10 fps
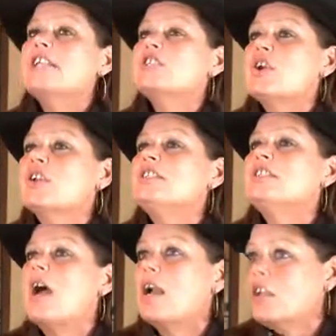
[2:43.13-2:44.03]
and
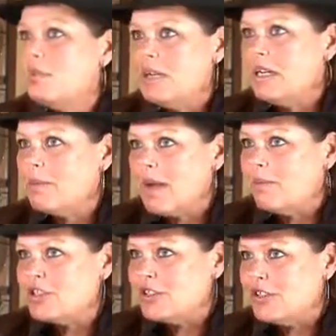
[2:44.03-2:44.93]
started documenting my
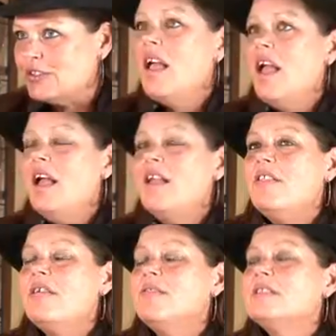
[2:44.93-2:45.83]
results.
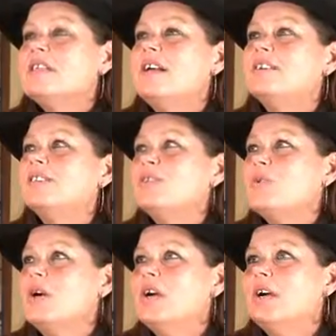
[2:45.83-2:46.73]
The results
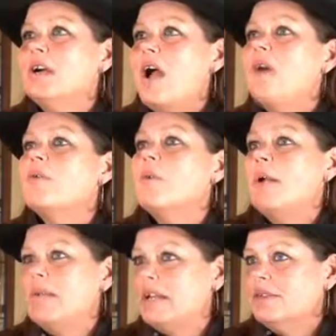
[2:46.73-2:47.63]
were
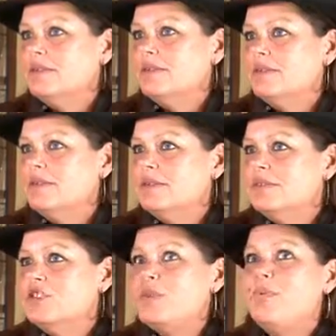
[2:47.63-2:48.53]
overwhelming.
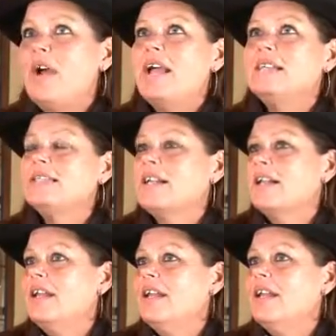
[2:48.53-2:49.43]

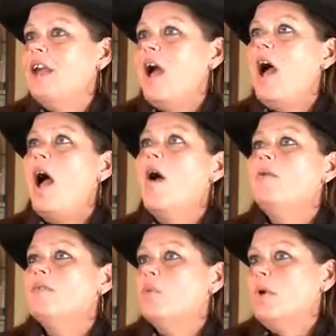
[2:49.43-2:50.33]
Surprisingly
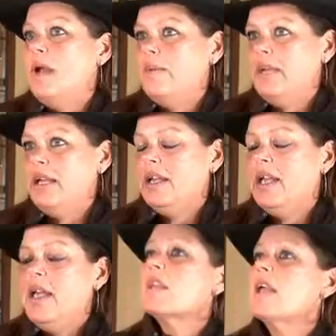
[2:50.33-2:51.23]
overwhelming.
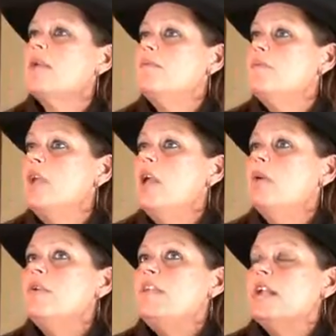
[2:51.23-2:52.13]

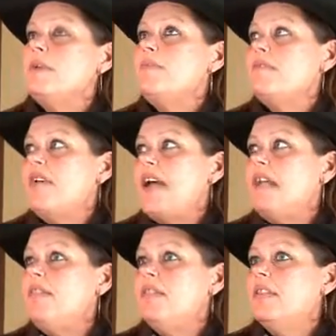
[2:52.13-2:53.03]
With the leap of
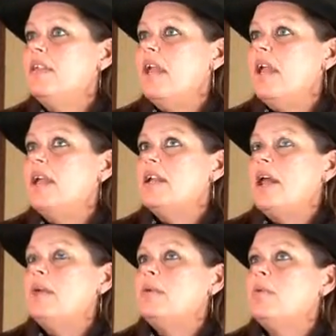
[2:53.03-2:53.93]
faith, and
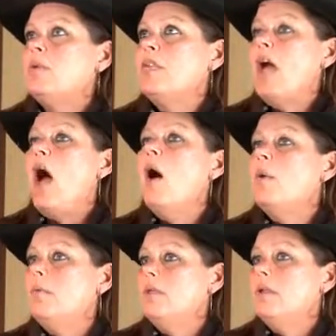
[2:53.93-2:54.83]
I mean with the
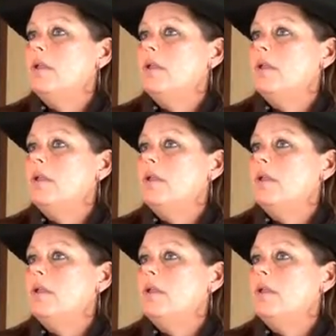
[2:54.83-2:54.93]
hope,